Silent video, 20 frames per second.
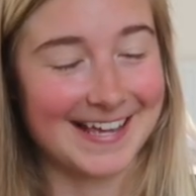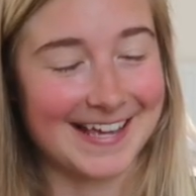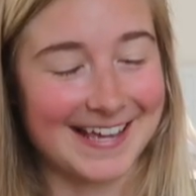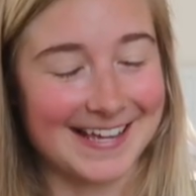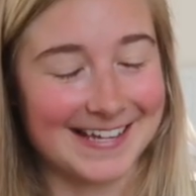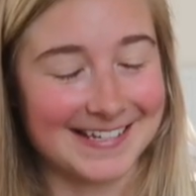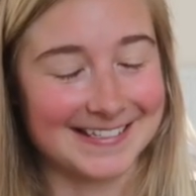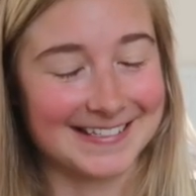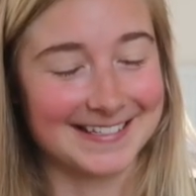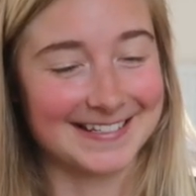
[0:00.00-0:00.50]

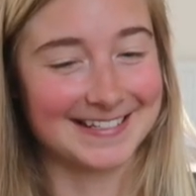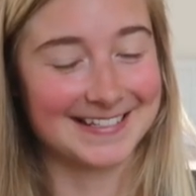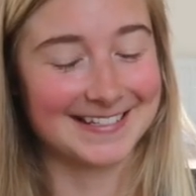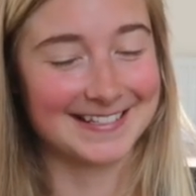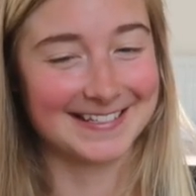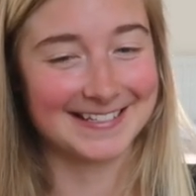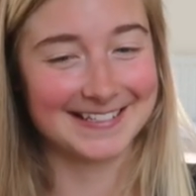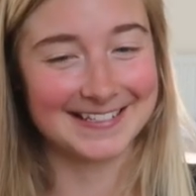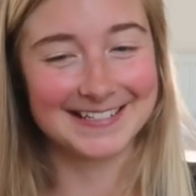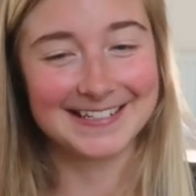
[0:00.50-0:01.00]
it
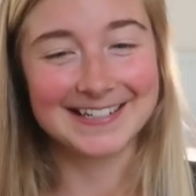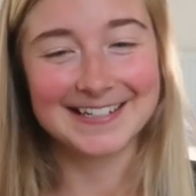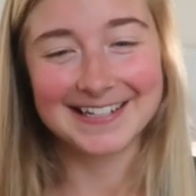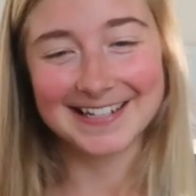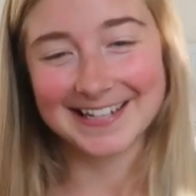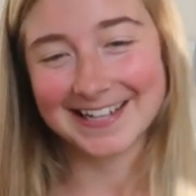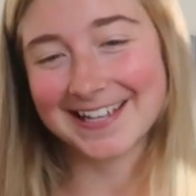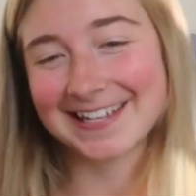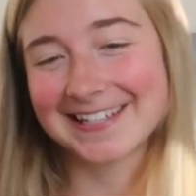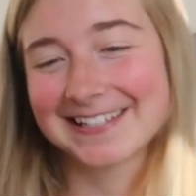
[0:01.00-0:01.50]

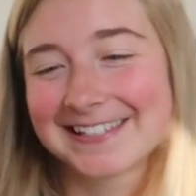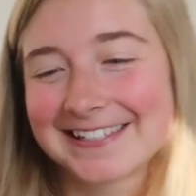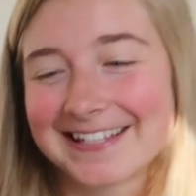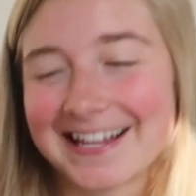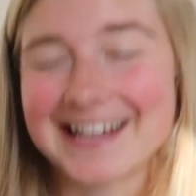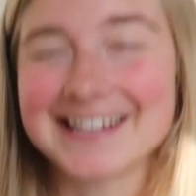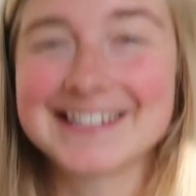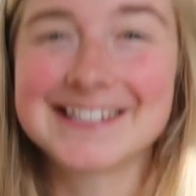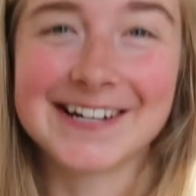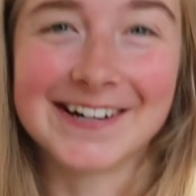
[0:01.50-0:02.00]
is
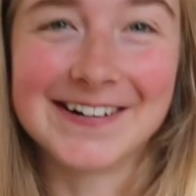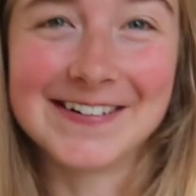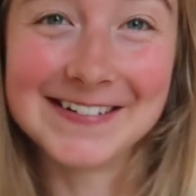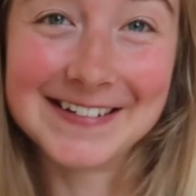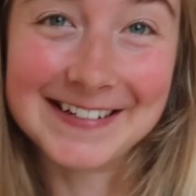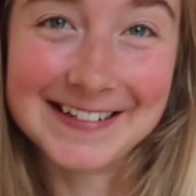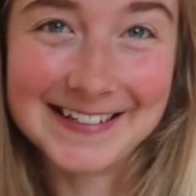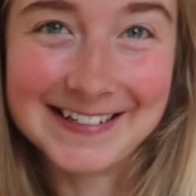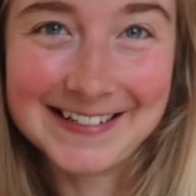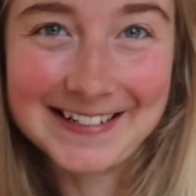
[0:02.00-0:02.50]
like
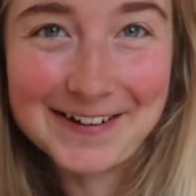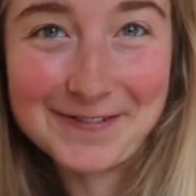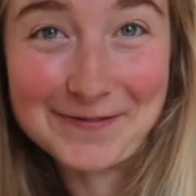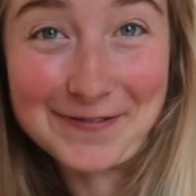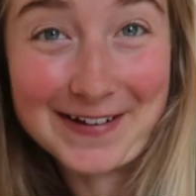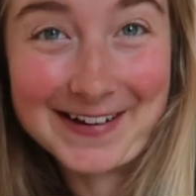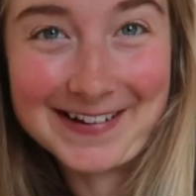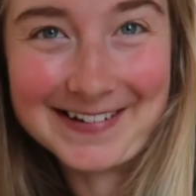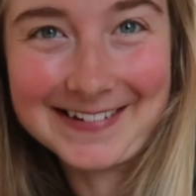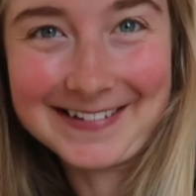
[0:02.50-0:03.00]
childhood
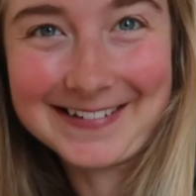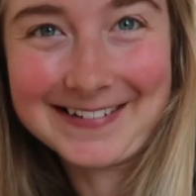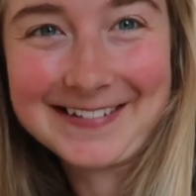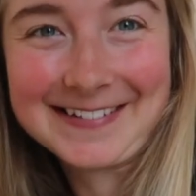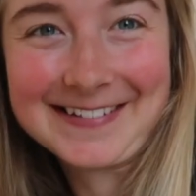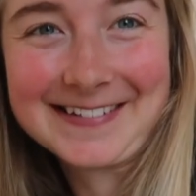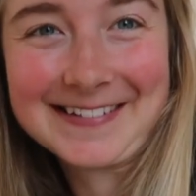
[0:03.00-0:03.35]
fun.